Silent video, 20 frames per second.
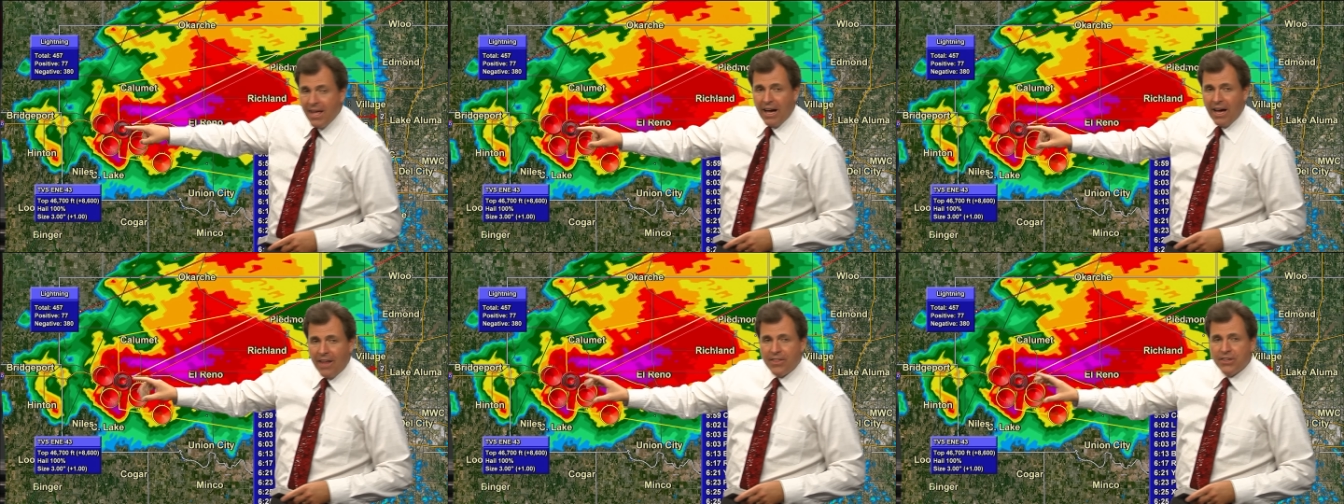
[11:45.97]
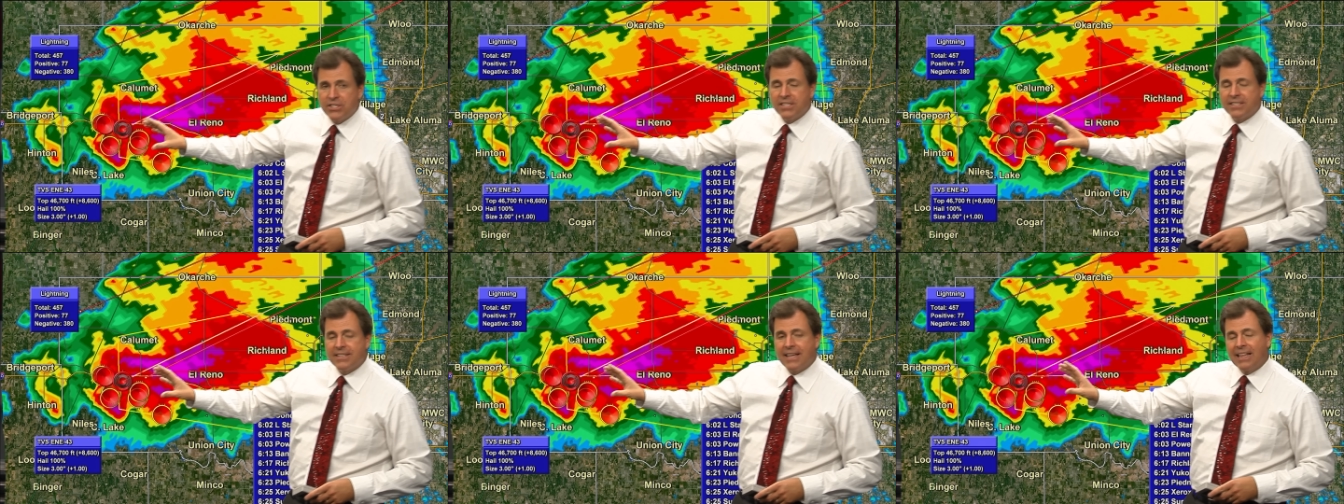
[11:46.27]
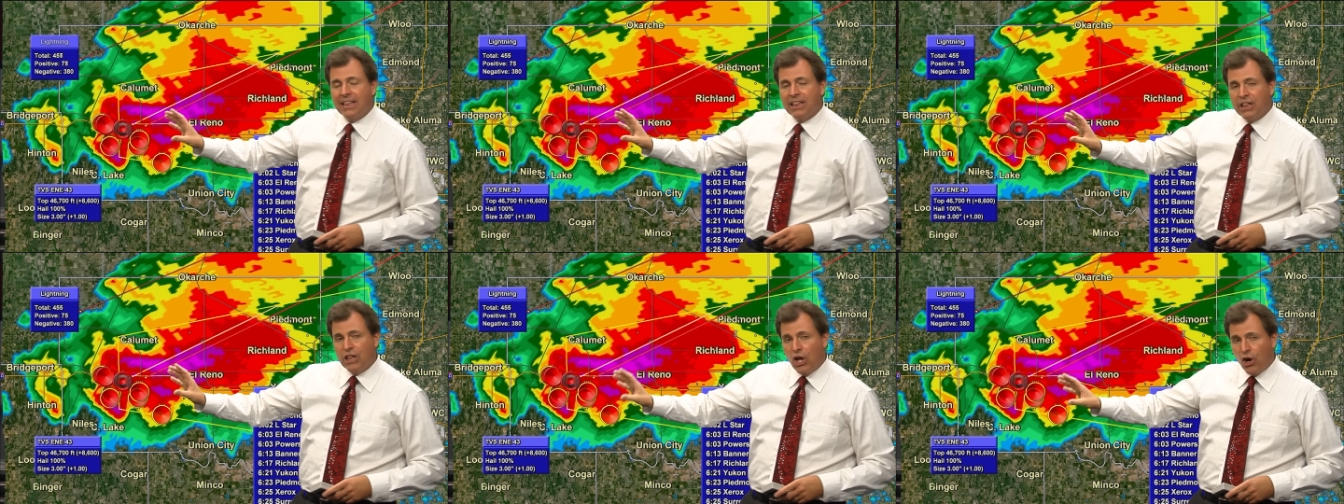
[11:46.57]
Uh, this is
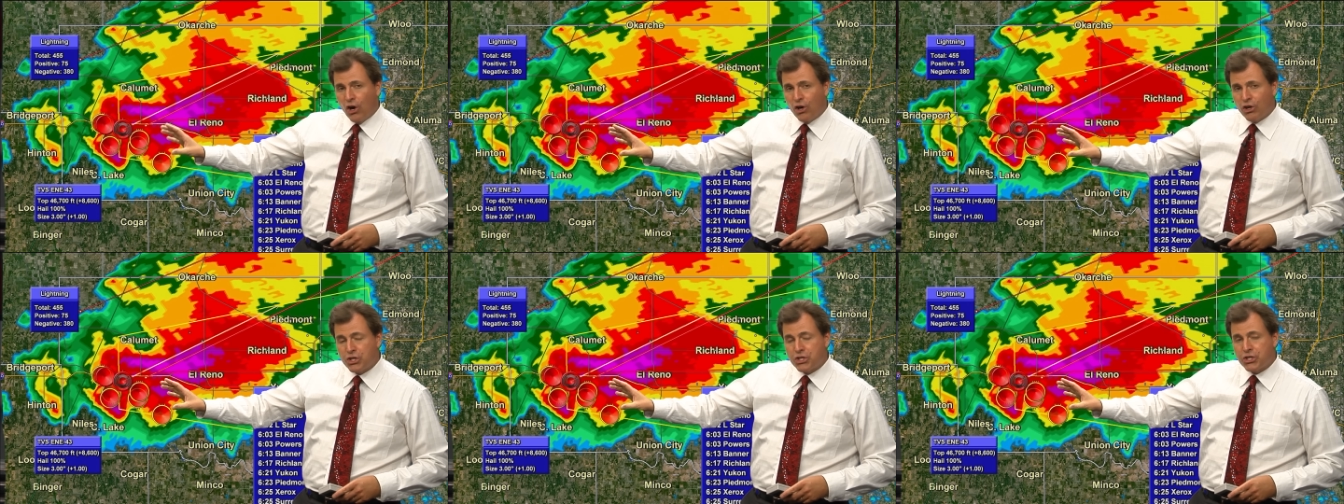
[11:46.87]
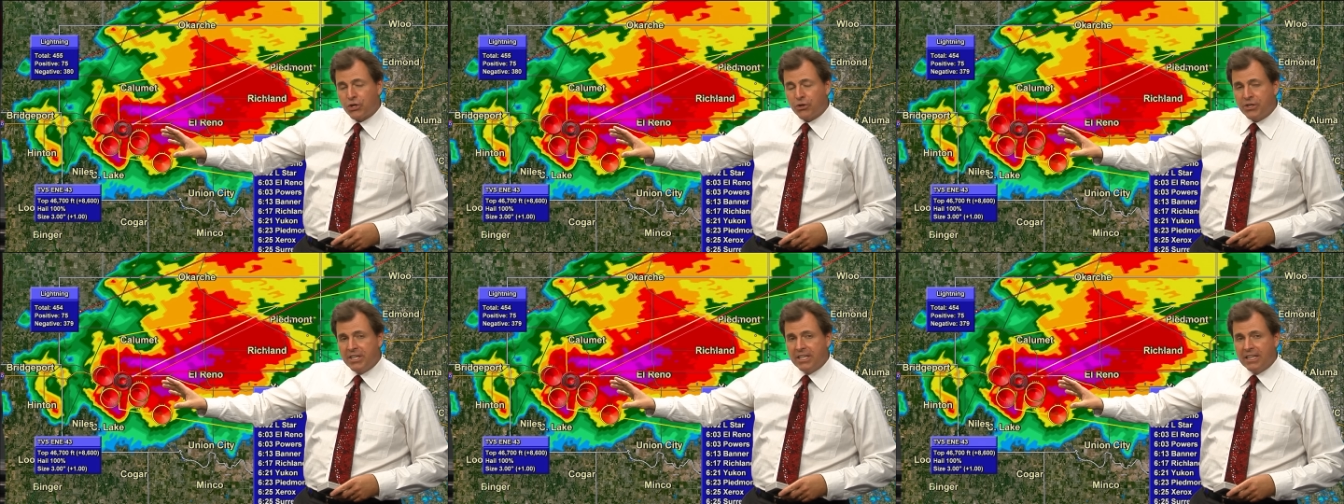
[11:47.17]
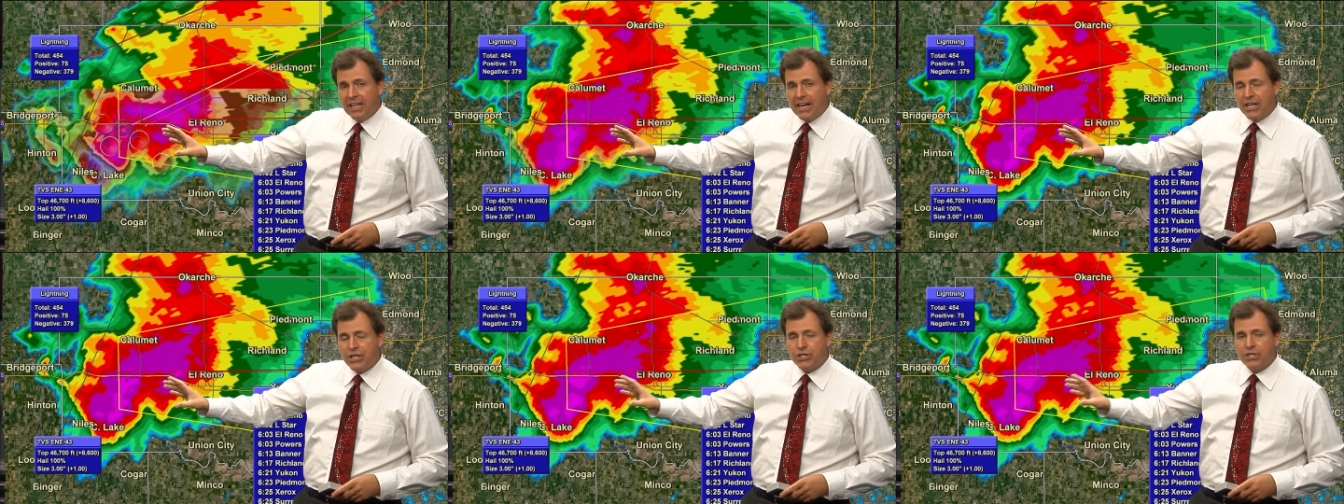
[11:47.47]
a large
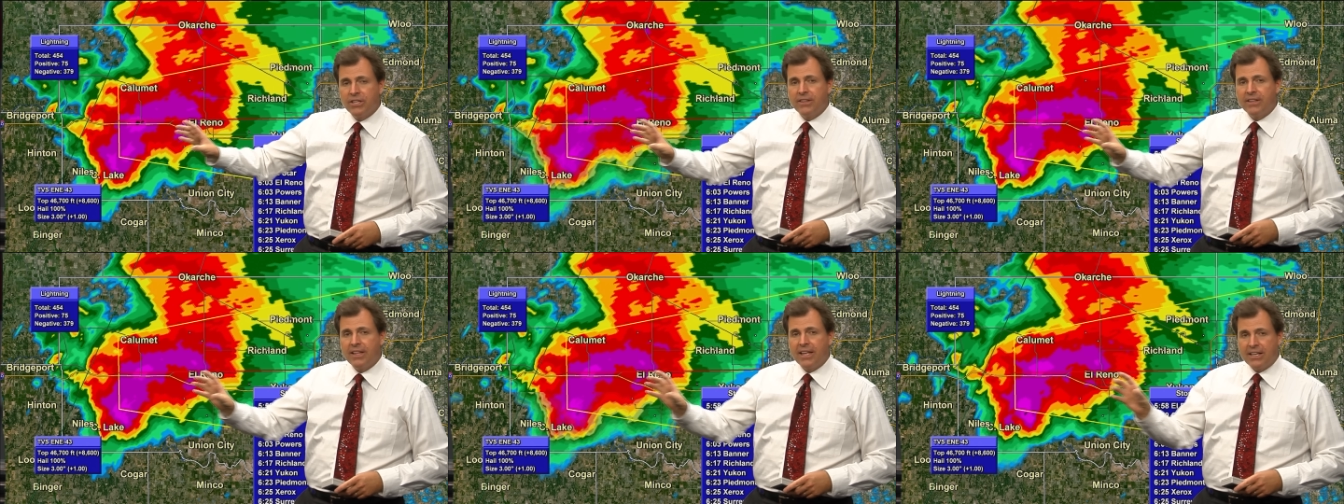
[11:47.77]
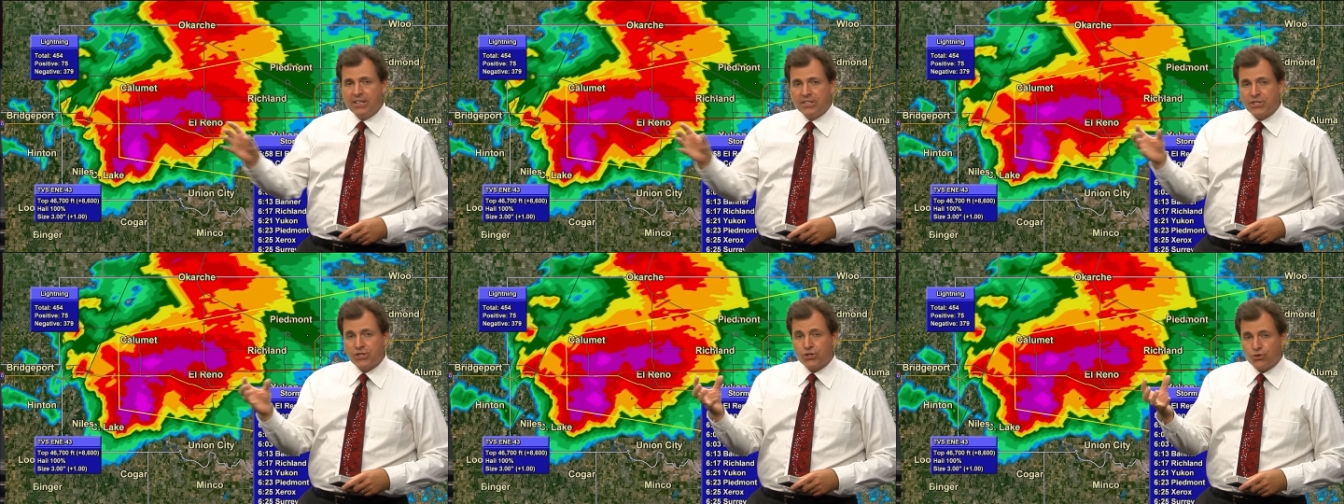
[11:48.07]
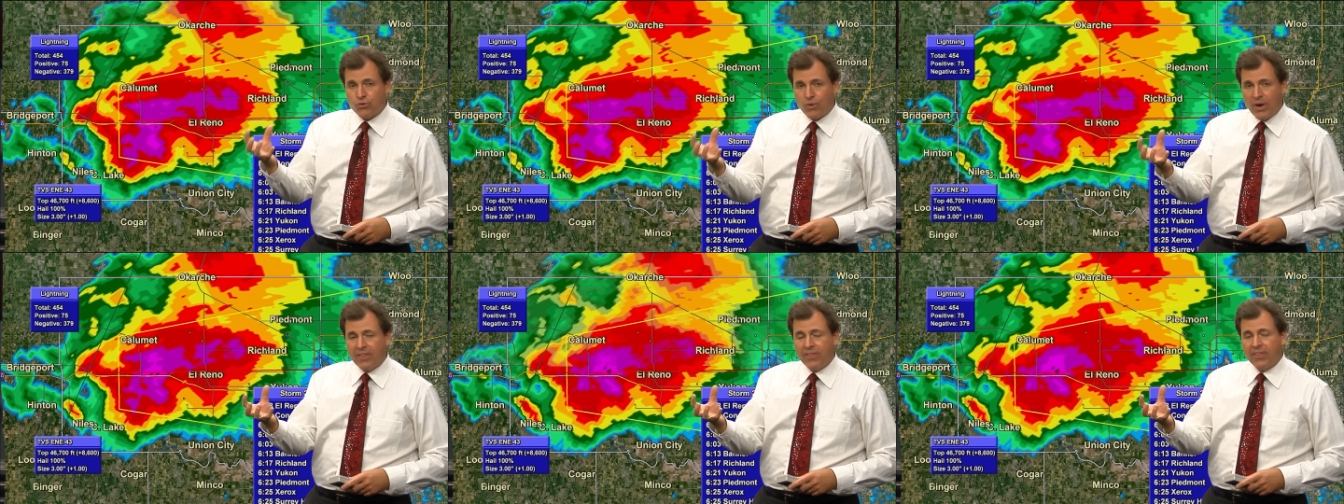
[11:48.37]
circulation that is
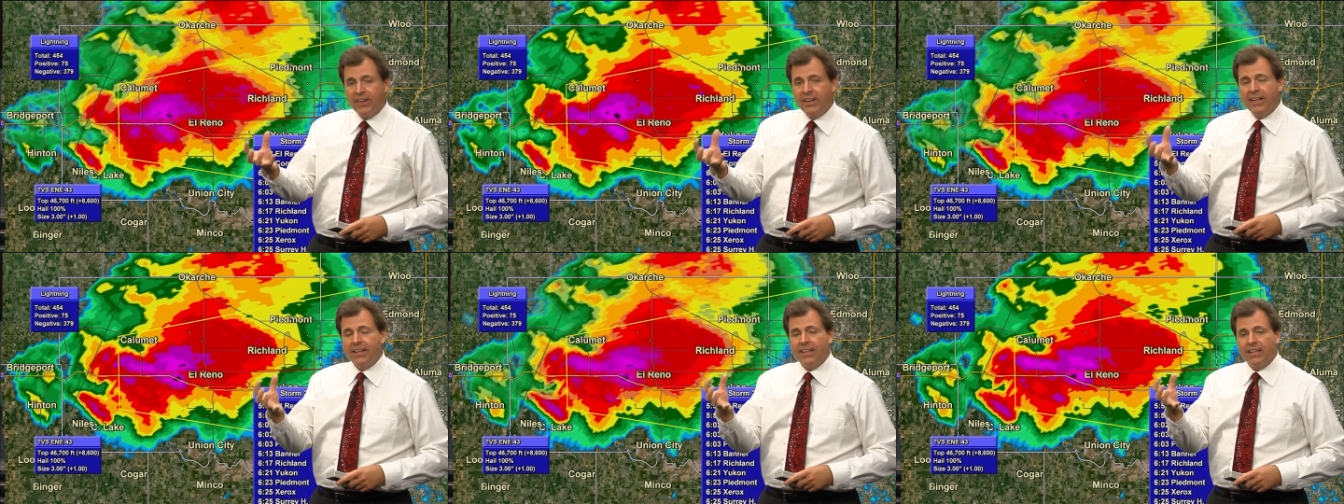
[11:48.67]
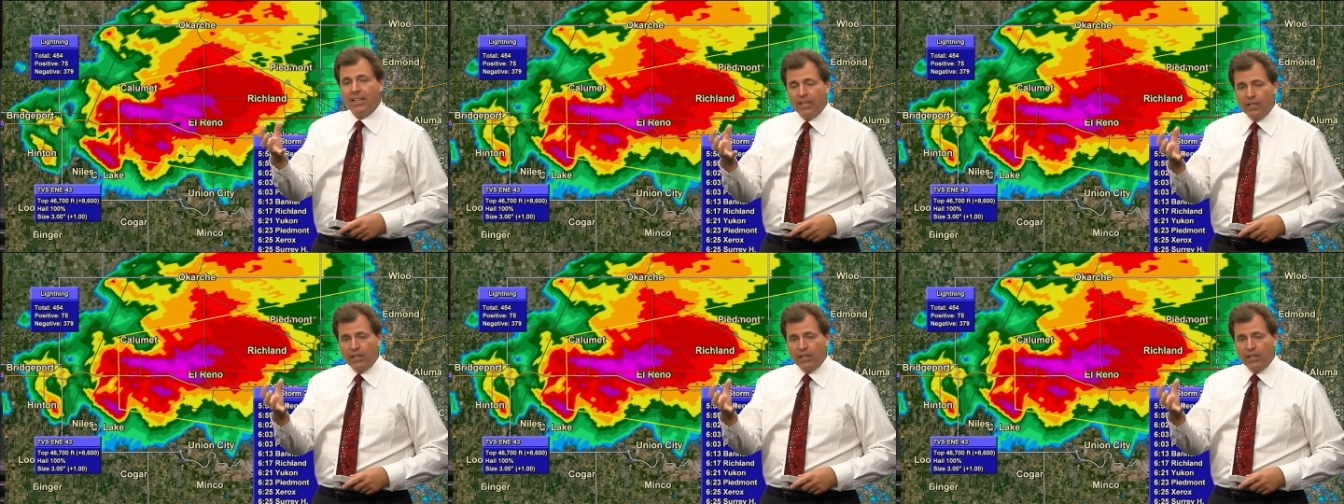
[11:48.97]
strengthening,